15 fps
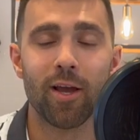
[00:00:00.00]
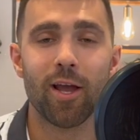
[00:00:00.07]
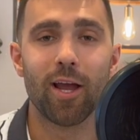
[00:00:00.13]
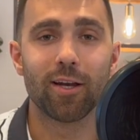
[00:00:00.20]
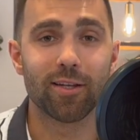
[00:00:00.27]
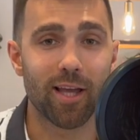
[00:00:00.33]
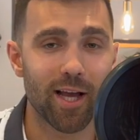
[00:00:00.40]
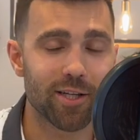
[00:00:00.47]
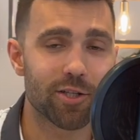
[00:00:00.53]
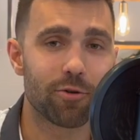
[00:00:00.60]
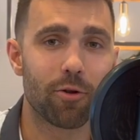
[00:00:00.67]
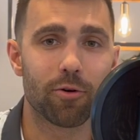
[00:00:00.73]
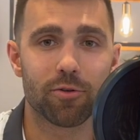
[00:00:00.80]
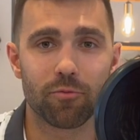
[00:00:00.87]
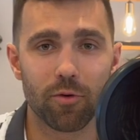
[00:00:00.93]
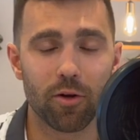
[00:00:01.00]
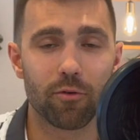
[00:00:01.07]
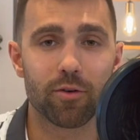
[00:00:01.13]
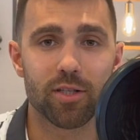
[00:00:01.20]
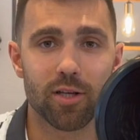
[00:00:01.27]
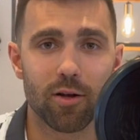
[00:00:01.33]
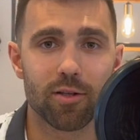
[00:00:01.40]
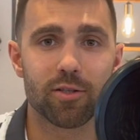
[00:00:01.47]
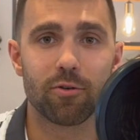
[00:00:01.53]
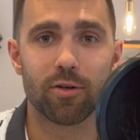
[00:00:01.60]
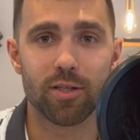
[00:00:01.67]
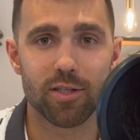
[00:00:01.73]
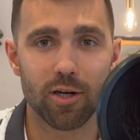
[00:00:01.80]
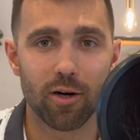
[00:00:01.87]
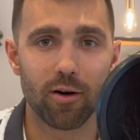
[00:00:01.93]
and get you those real results you
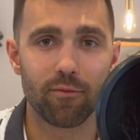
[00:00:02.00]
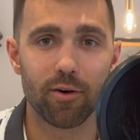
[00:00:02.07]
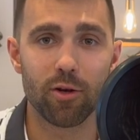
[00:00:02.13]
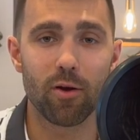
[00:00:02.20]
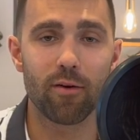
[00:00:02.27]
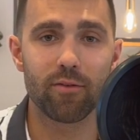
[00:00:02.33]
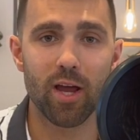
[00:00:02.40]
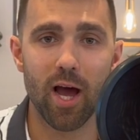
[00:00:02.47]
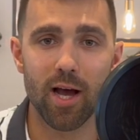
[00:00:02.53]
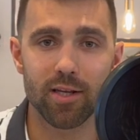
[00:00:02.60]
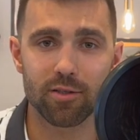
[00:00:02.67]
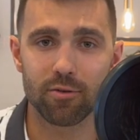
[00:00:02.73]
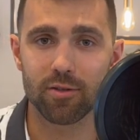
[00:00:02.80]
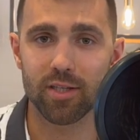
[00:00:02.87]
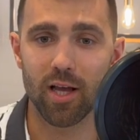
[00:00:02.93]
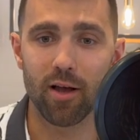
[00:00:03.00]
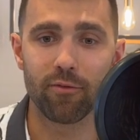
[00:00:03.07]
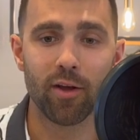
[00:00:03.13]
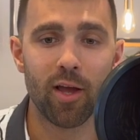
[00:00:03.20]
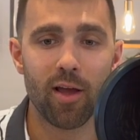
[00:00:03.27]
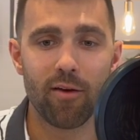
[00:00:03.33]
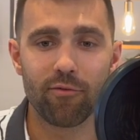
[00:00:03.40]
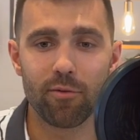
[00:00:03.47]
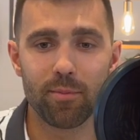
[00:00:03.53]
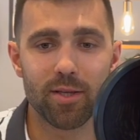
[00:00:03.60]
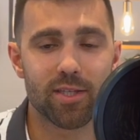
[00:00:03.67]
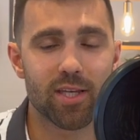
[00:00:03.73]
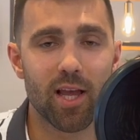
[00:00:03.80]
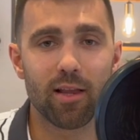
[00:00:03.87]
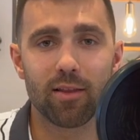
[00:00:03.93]
deserve and you have to ask yourself if you've been
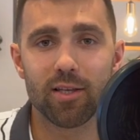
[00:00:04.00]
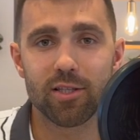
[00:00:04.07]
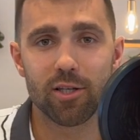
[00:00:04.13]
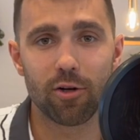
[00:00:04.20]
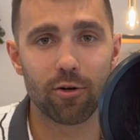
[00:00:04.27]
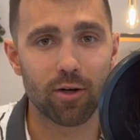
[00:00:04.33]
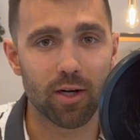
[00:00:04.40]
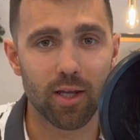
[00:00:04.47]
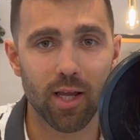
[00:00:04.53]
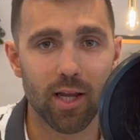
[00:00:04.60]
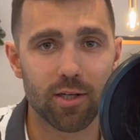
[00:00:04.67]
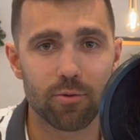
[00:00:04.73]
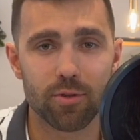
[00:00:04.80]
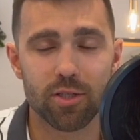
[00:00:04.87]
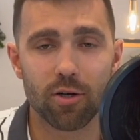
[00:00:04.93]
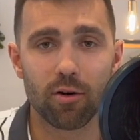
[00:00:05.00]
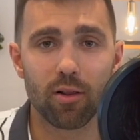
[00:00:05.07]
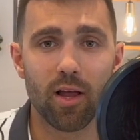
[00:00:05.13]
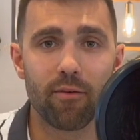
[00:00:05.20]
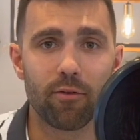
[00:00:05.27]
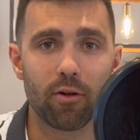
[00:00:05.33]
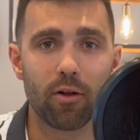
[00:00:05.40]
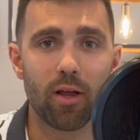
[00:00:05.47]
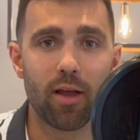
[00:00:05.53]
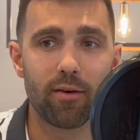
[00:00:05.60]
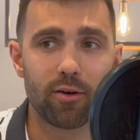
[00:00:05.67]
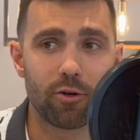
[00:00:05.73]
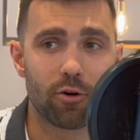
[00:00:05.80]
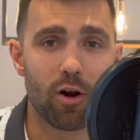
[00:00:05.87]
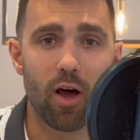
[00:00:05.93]
saying this year you're going to get to a certain level and
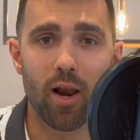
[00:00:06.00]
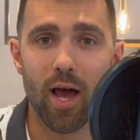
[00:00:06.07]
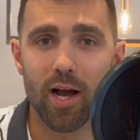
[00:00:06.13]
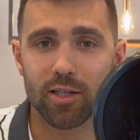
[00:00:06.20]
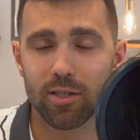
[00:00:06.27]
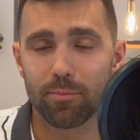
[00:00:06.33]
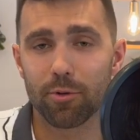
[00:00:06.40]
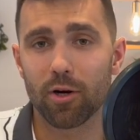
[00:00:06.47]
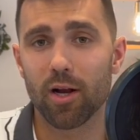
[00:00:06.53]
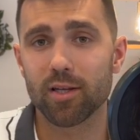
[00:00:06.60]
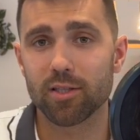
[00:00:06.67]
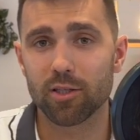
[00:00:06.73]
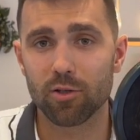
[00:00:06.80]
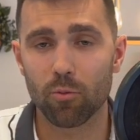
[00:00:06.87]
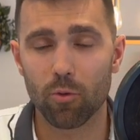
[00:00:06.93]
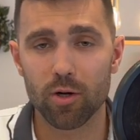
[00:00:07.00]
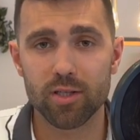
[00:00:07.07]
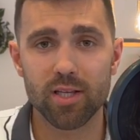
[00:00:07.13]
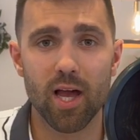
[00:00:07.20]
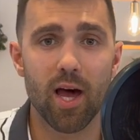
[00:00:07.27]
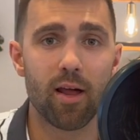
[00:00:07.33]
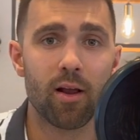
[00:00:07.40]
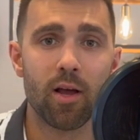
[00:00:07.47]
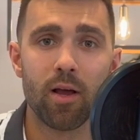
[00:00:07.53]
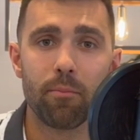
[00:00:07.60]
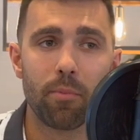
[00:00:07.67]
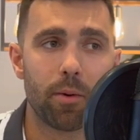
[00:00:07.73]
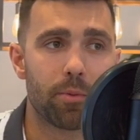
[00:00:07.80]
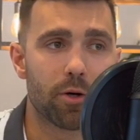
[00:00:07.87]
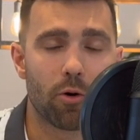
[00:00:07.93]
you're not actually progressing towards that
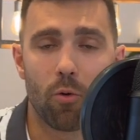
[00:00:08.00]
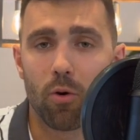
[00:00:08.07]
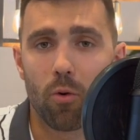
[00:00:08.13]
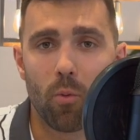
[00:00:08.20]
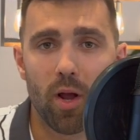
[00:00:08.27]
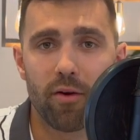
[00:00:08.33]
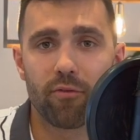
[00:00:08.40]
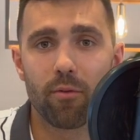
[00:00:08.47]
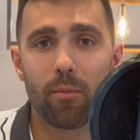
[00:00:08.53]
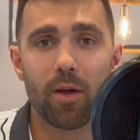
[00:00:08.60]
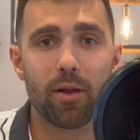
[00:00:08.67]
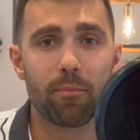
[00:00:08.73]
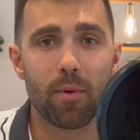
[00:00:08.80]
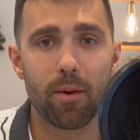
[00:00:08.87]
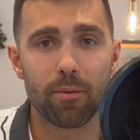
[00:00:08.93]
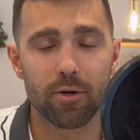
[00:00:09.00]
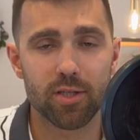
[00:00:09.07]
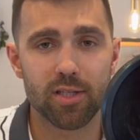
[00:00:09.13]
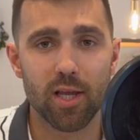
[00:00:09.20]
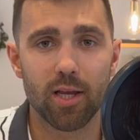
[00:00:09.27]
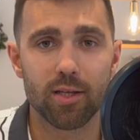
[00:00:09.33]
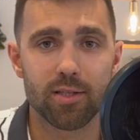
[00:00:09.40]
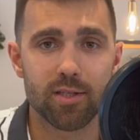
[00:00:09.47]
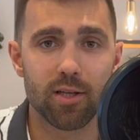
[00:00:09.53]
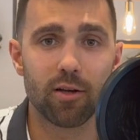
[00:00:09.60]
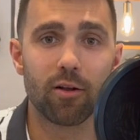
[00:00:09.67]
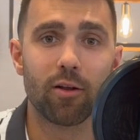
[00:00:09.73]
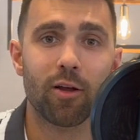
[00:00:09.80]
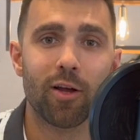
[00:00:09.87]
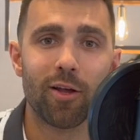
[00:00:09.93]
maybe you're going away from it maybe you're staying
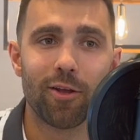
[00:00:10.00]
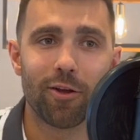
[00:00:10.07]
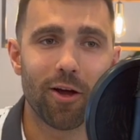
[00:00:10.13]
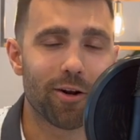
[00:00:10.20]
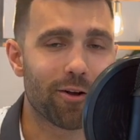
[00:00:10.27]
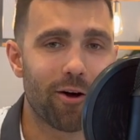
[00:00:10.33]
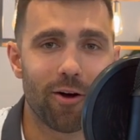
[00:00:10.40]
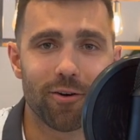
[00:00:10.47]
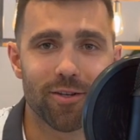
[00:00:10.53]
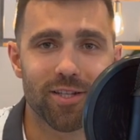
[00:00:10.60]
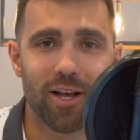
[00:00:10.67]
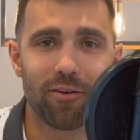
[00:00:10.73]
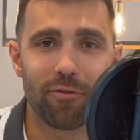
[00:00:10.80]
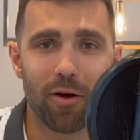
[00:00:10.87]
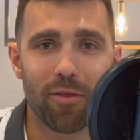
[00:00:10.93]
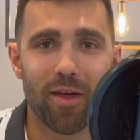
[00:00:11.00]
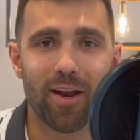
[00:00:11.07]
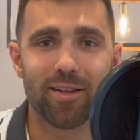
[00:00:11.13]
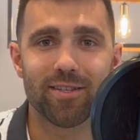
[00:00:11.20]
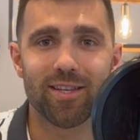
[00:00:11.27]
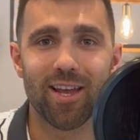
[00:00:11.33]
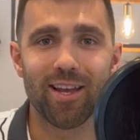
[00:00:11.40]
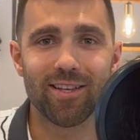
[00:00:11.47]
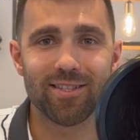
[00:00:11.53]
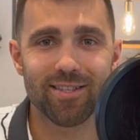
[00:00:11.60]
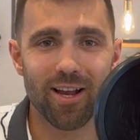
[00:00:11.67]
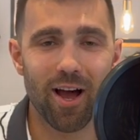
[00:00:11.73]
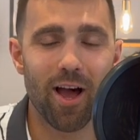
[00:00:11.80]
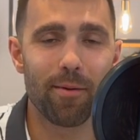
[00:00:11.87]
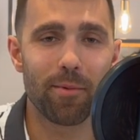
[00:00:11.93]
still you got to call yourself on that and say, it's
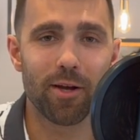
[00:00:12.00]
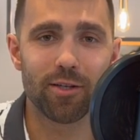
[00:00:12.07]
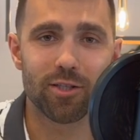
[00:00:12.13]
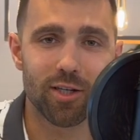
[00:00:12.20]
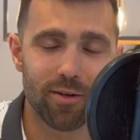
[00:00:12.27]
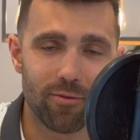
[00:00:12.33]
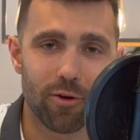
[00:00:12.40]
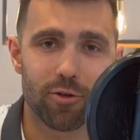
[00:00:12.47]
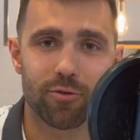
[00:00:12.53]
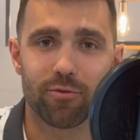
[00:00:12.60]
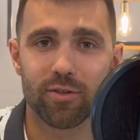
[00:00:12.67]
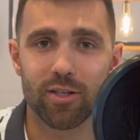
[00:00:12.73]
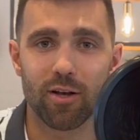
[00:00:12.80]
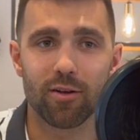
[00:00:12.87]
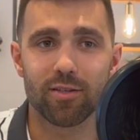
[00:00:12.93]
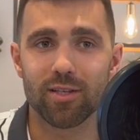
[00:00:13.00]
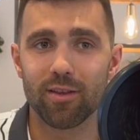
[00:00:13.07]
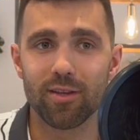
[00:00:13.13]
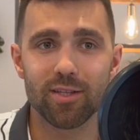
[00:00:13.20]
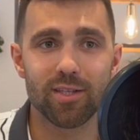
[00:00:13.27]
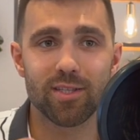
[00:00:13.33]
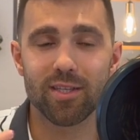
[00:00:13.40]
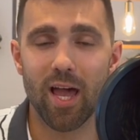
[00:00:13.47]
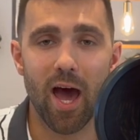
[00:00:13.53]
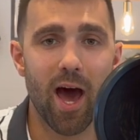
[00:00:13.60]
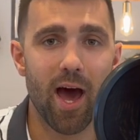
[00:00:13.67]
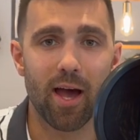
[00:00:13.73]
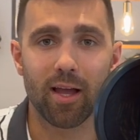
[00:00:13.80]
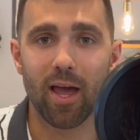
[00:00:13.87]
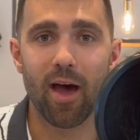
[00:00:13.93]
time I achieve those results. And this is the
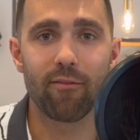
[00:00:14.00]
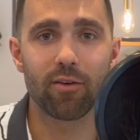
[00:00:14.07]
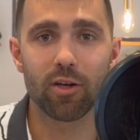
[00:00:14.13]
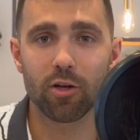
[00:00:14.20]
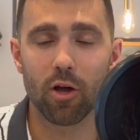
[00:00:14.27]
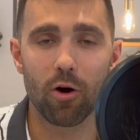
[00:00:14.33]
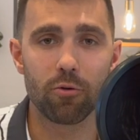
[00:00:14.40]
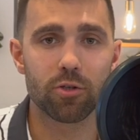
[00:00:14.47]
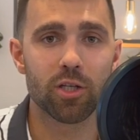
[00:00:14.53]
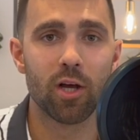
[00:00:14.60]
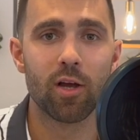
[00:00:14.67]
hack having a coach,